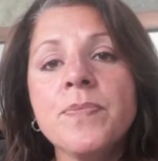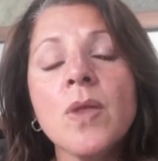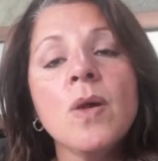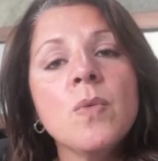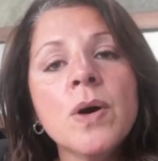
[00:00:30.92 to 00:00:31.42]

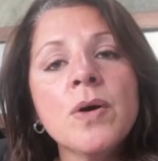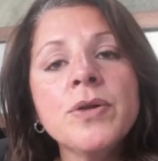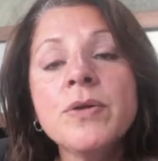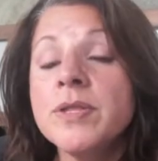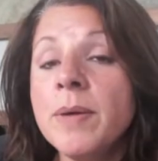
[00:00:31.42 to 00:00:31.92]
Well,
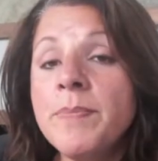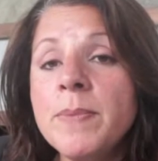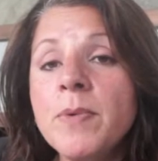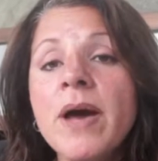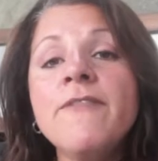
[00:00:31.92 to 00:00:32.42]
some
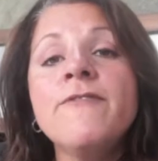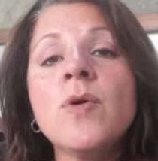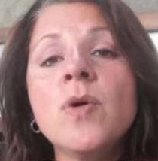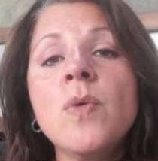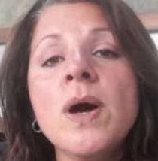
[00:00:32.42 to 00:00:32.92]
people have
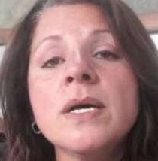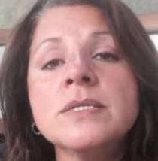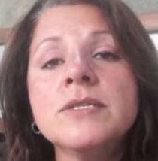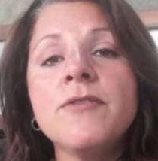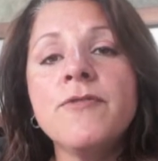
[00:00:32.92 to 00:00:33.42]

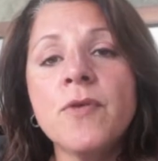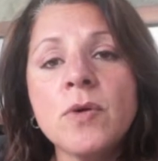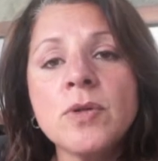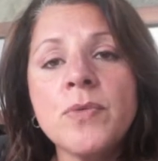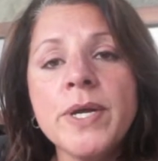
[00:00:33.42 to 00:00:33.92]
401s,
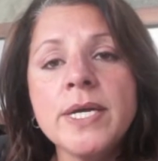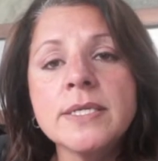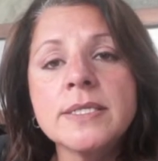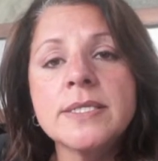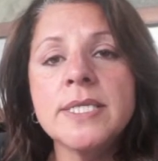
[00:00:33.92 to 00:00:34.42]

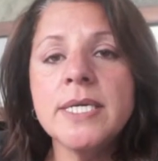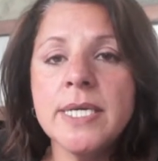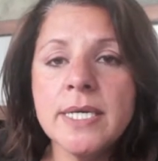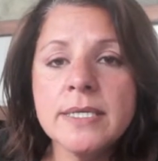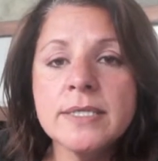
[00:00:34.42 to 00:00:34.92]
403s,
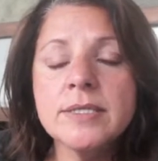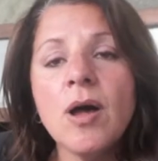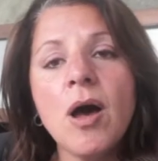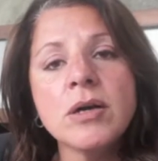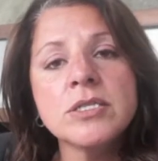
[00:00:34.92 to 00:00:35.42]
CDs,
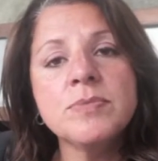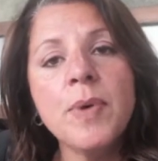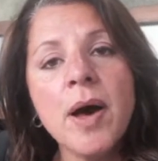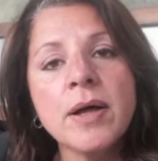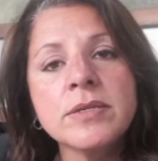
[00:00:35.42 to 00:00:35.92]
stocks,
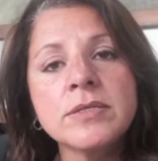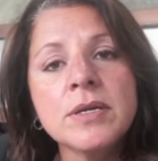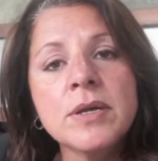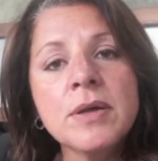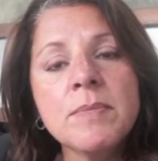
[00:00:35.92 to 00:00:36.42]
bonds,
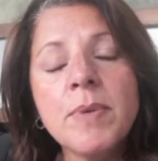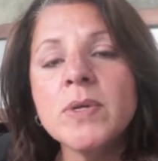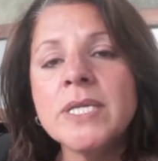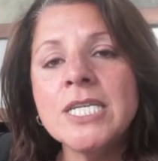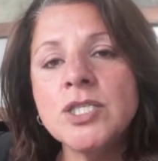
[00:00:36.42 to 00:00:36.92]
but
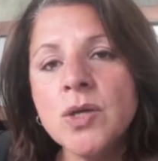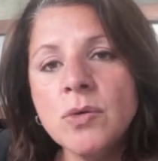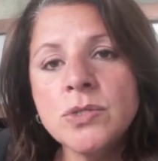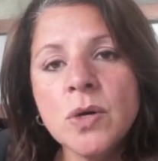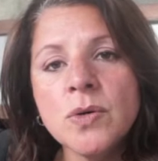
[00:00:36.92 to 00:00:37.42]
what they
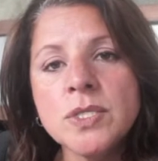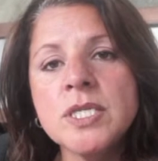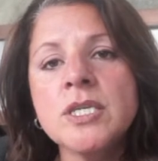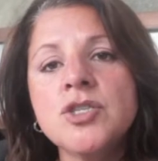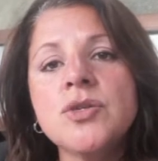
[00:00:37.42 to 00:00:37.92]
don't know is
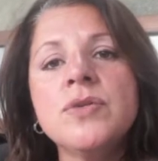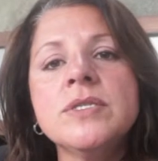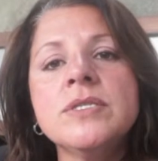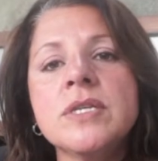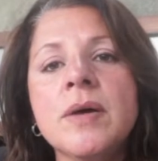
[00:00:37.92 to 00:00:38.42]
that
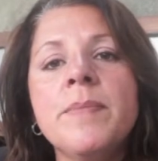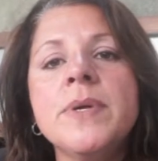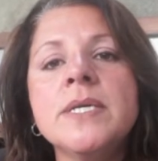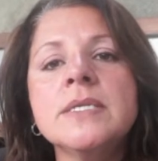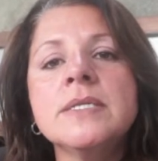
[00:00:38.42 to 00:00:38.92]
insurance
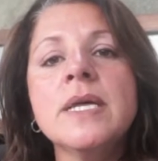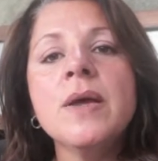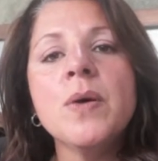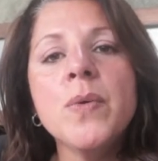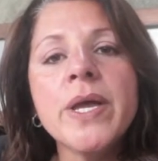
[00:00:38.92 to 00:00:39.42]
companies,
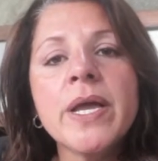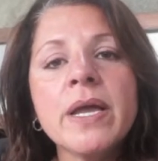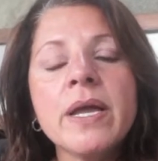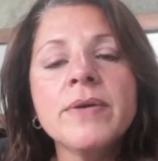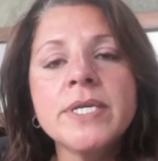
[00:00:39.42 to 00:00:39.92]
we can
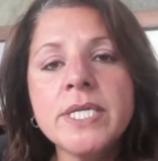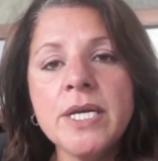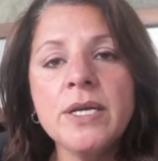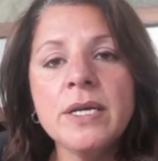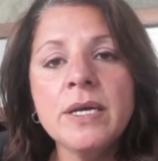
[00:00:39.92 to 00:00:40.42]

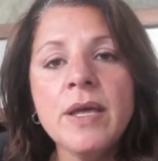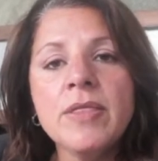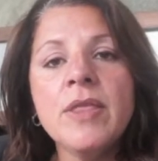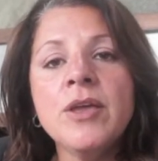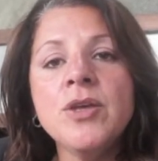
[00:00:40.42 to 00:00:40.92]
guarantee
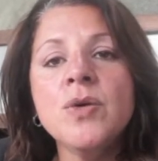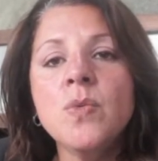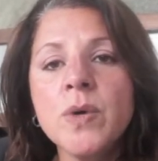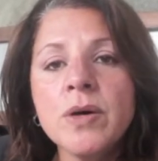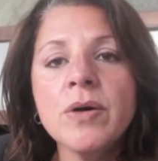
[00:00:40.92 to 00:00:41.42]
that you
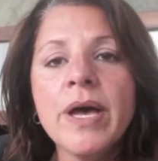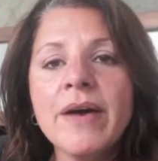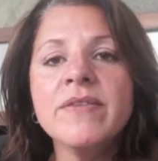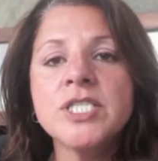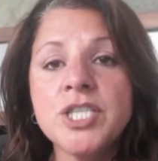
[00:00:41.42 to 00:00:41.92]
will
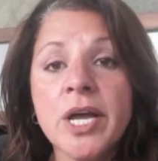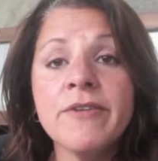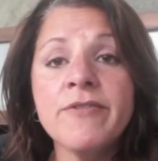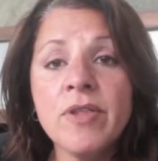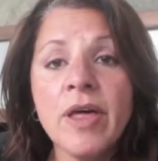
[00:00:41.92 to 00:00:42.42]
have a check
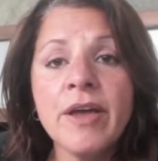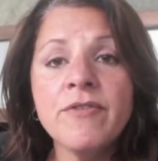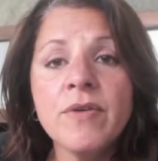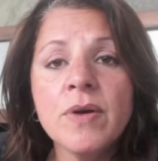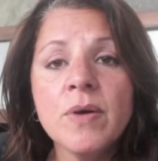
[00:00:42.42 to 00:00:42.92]
for life
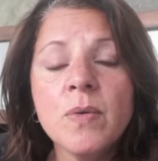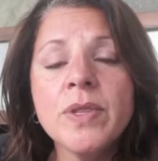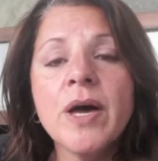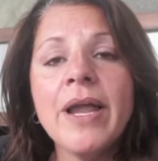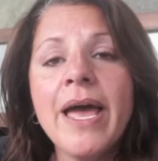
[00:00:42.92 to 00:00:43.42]

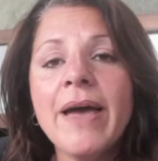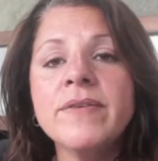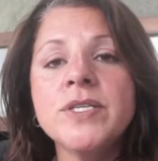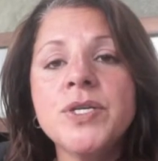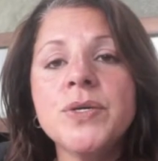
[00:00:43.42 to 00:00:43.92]
without
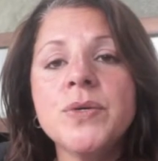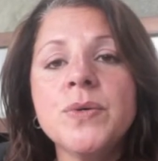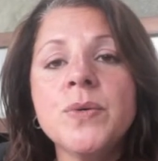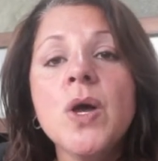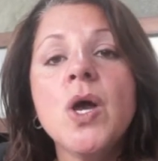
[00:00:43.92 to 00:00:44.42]
having
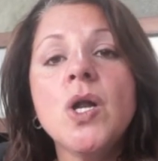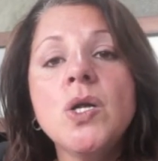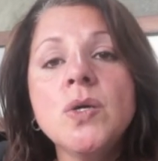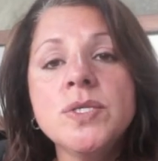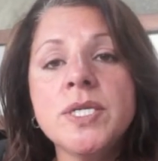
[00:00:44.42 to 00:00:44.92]
to
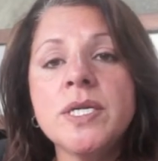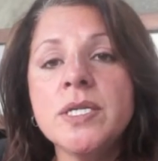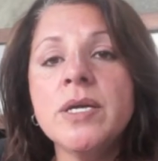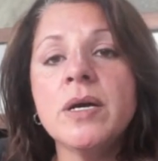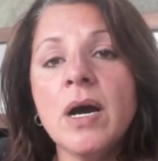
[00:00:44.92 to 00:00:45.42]
lose it in
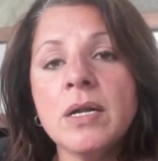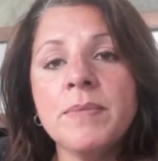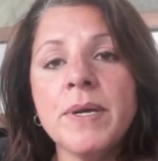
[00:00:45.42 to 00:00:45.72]
the economy.